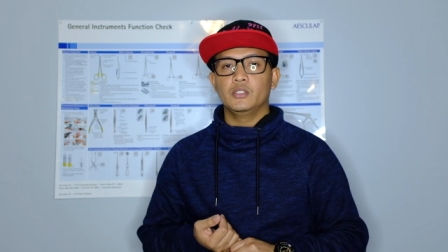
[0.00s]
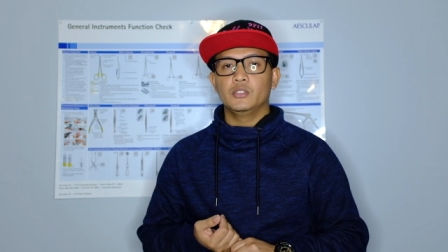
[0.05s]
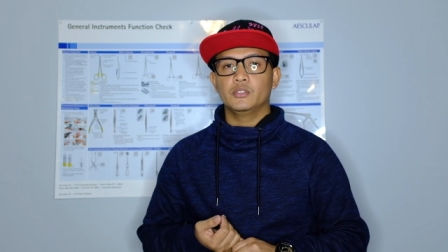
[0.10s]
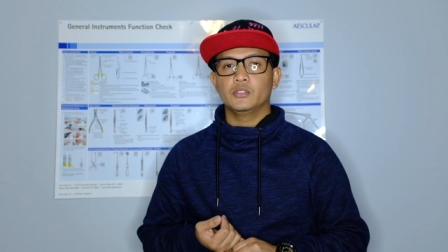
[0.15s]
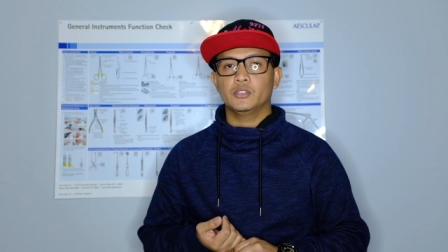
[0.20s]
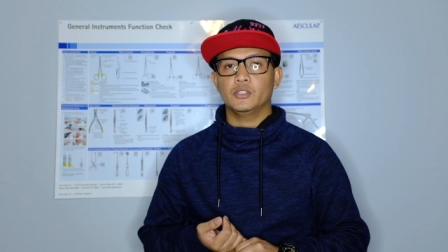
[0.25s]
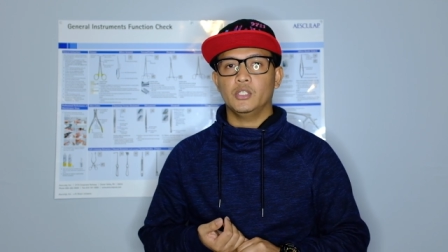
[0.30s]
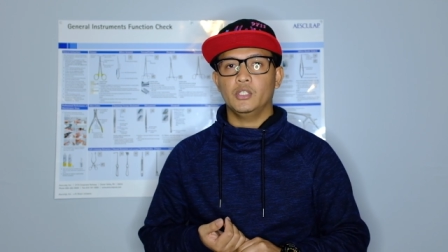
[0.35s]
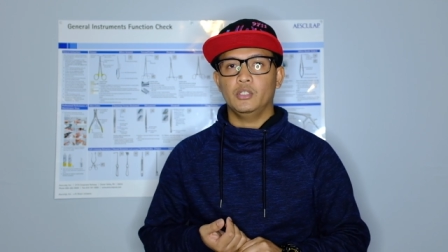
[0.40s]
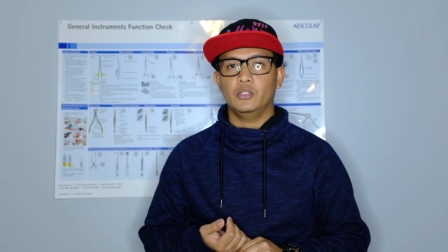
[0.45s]

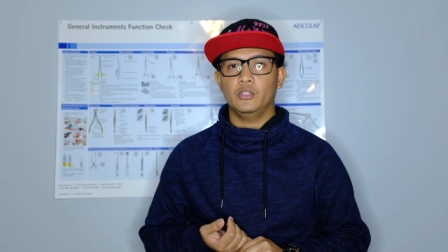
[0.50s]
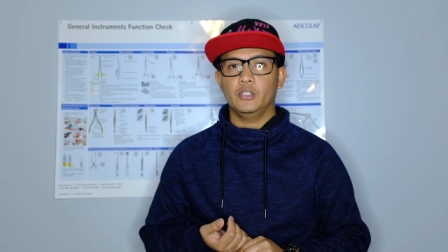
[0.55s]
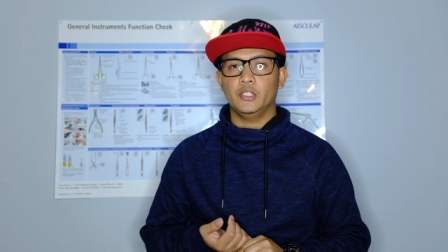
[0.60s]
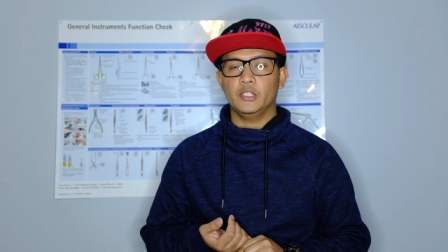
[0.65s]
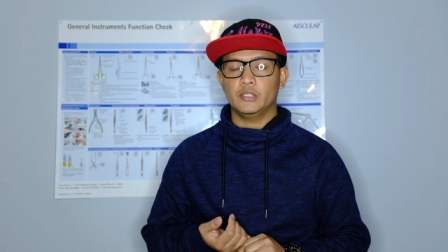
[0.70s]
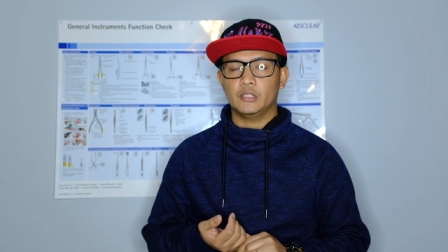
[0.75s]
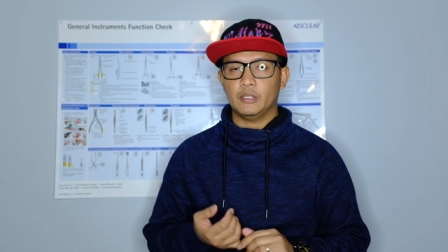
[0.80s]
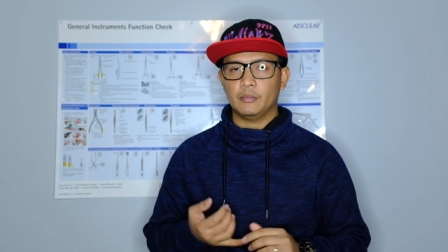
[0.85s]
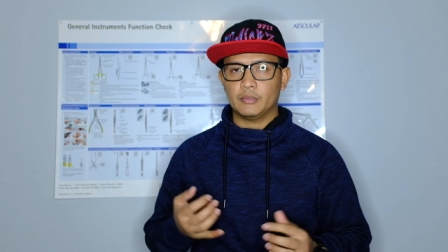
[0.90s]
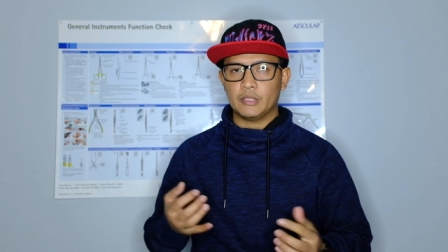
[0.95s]
So
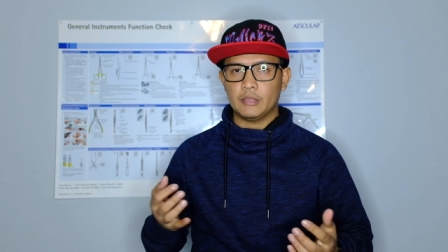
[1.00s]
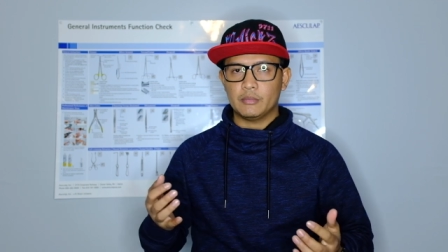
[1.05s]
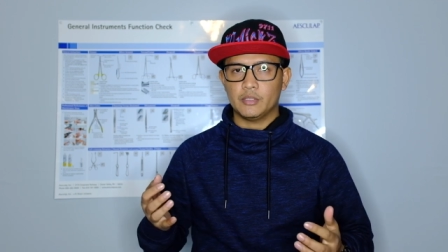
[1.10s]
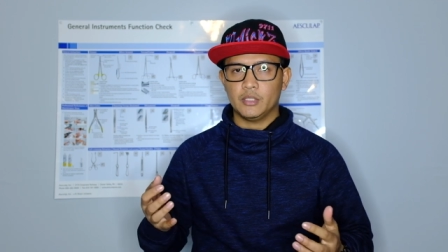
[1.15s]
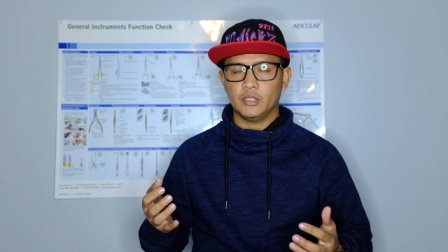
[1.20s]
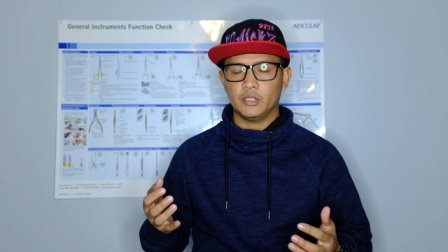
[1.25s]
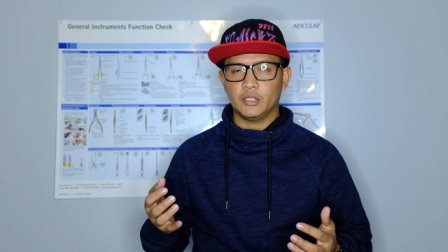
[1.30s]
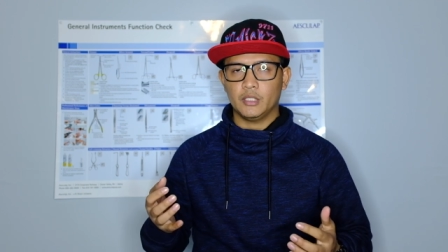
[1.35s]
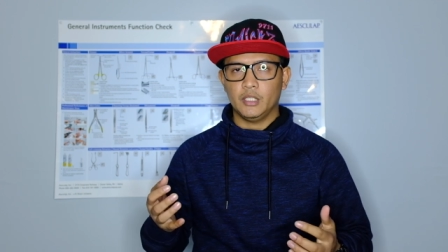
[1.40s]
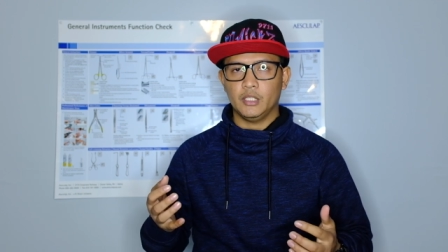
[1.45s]
sometimes
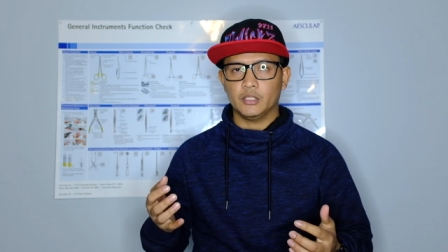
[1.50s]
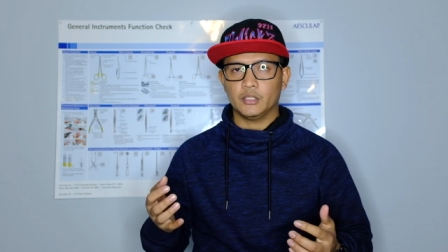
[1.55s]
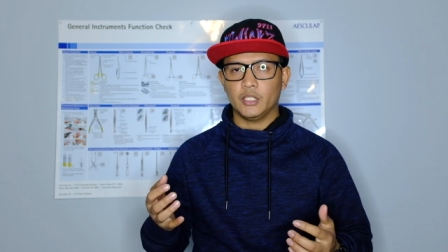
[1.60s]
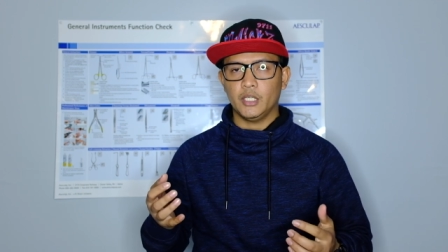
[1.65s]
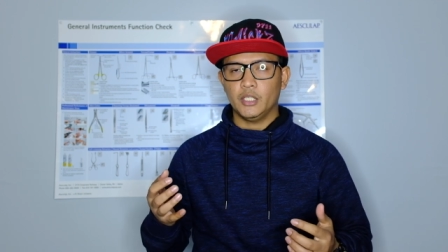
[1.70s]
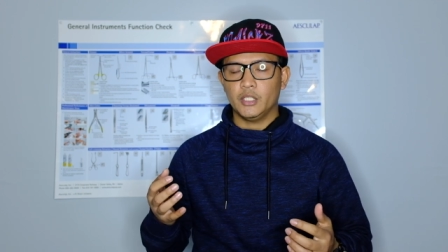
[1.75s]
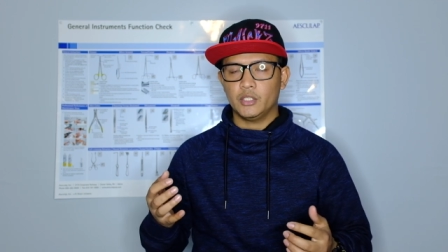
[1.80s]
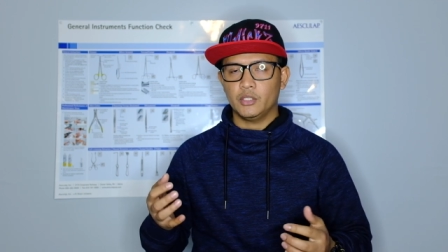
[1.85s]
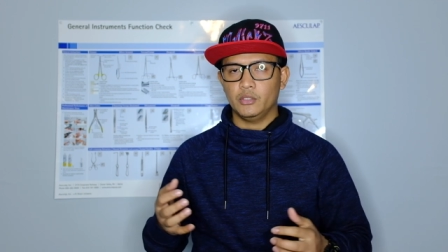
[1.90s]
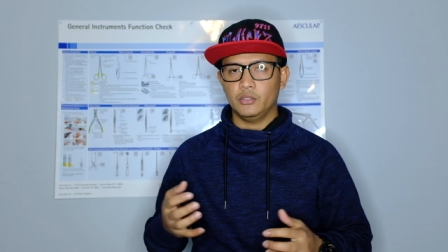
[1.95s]
it'll
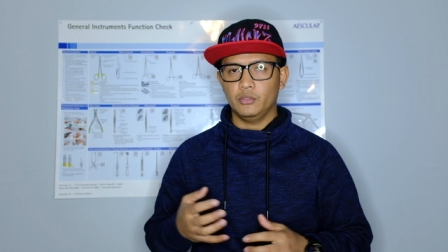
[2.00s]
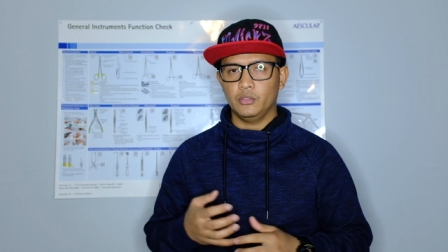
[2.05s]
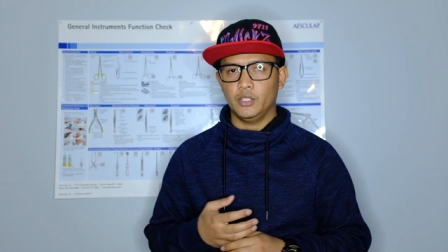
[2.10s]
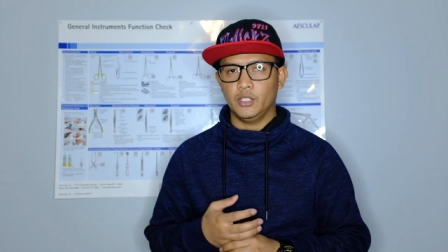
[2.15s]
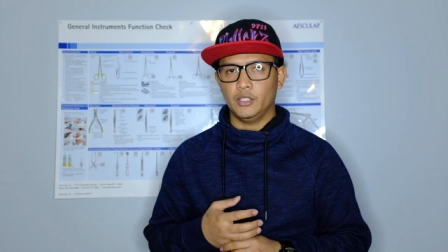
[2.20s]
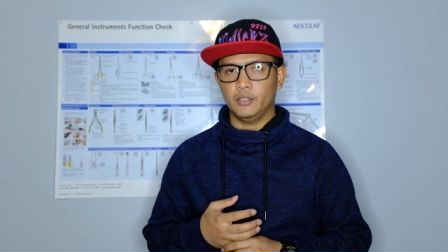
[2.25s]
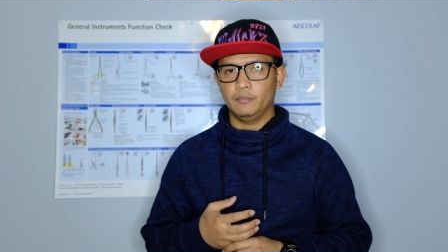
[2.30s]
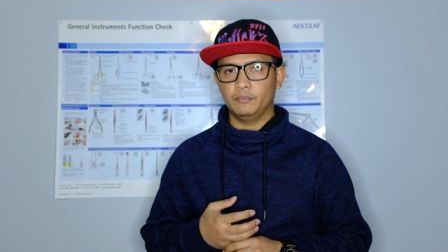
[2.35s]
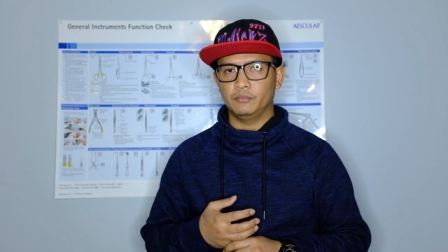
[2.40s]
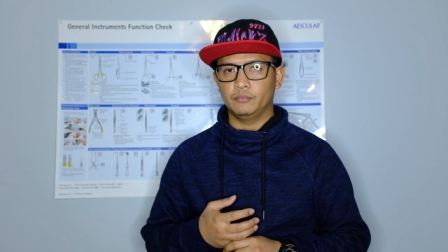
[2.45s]
take you
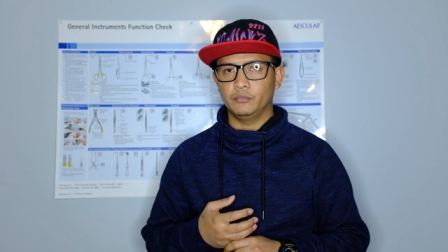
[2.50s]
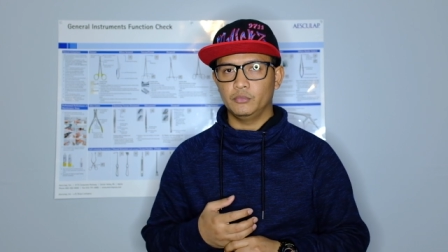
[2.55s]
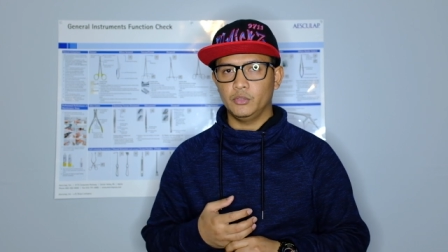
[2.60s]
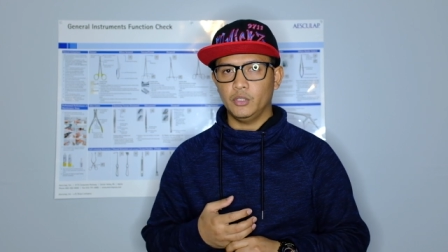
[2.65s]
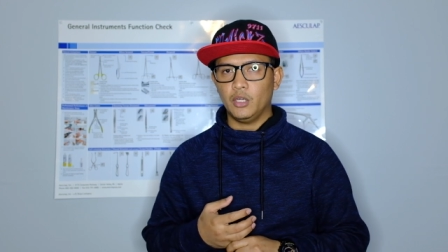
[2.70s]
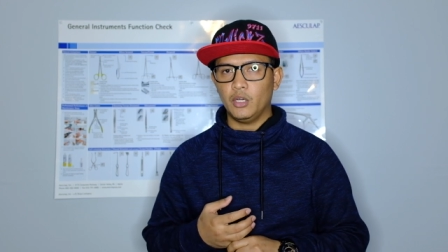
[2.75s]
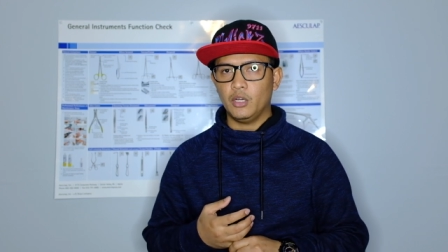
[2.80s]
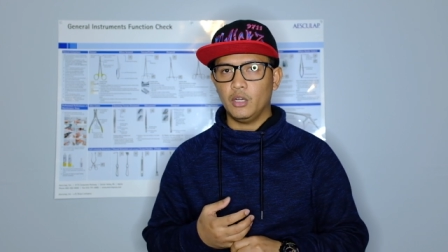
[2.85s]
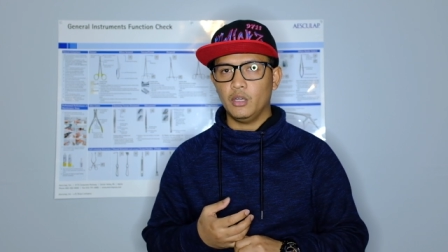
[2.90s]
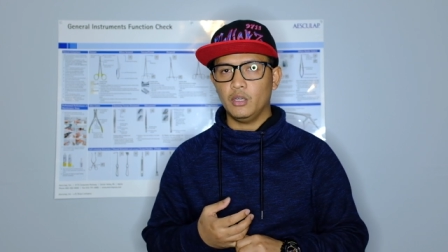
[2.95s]

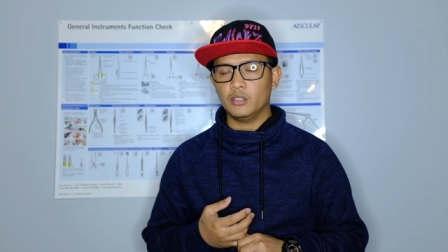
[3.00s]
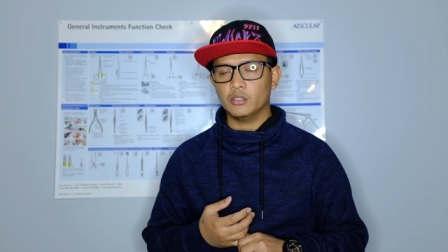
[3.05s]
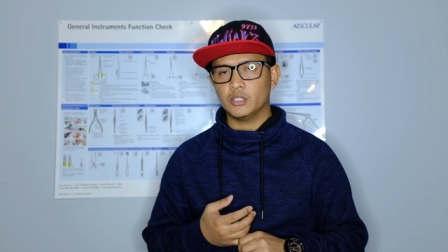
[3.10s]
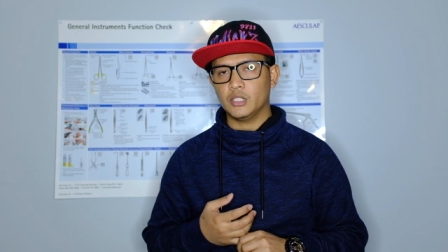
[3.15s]
long.